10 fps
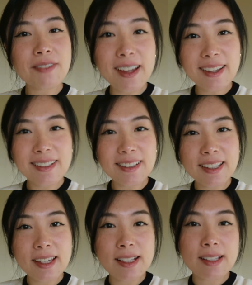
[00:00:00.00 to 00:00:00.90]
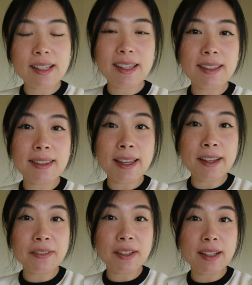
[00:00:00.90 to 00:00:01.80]
Finally, it's
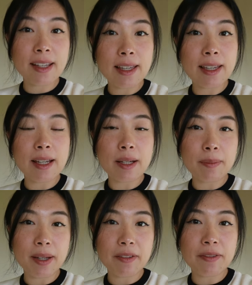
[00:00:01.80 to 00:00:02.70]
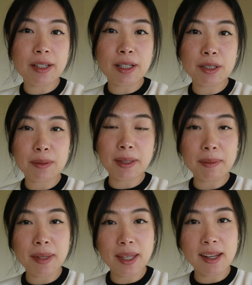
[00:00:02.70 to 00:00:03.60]
11 a.m. I finished my
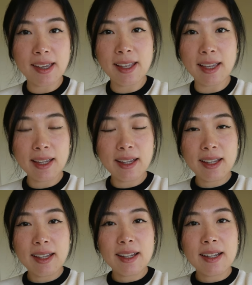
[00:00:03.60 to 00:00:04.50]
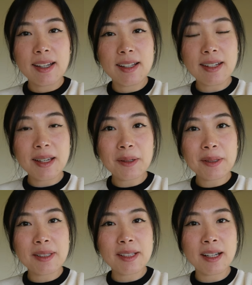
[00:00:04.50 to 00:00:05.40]
meeting. And now
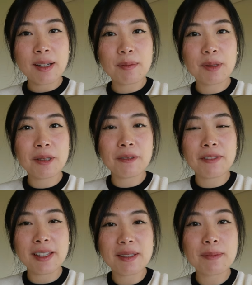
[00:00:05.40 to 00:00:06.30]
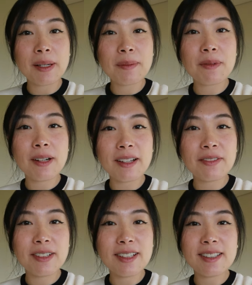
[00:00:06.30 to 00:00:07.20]
it's time to fix my
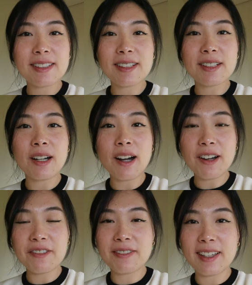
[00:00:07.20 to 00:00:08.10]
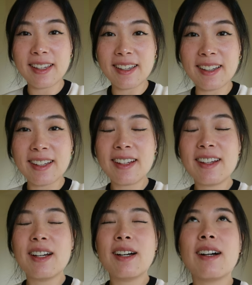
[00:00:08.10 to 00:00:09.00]
breakfast and coffee.
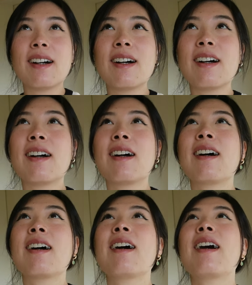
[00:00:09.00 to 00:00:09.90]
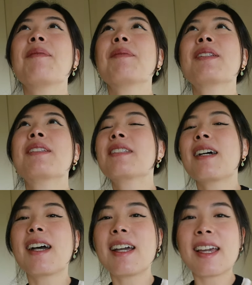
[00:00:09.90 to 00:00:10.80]
Oh, I'm
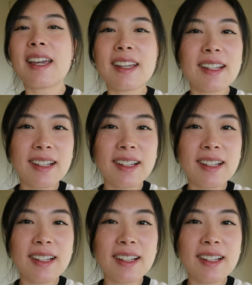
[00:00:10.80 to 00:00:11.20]
dying.